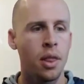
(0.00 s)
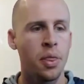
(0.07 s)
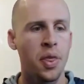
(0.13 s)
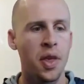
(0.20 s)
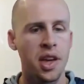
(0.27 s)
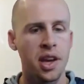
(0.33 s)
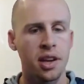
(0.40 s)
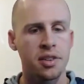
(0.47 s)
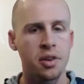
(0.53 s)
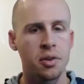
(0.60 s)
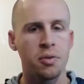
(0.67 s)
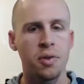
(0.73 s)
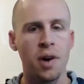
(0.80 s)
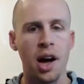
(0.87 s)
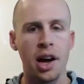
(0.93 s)
thing to
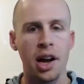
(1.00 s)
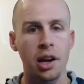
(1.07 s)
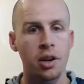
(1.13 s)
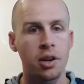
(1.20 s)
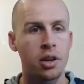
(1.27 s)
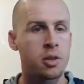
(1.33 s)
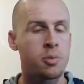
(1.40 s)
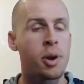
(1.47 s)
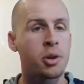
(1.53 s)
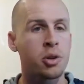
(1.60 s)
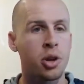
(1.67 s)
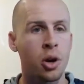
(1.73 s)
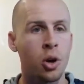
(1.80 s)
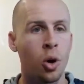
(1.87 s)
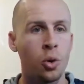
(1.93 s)
find,
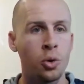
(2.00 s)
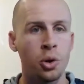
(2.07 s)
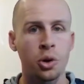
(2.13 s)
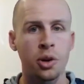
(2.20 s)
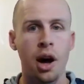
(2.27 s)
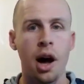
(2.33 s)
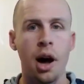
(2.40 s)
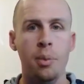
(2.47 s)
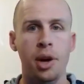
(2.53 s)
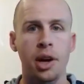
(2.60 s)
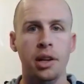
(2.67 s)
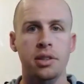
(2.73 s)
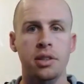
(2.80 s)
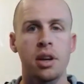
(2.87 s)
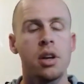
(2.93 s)
especially on older
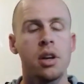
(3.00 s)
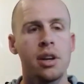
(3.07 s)
comics,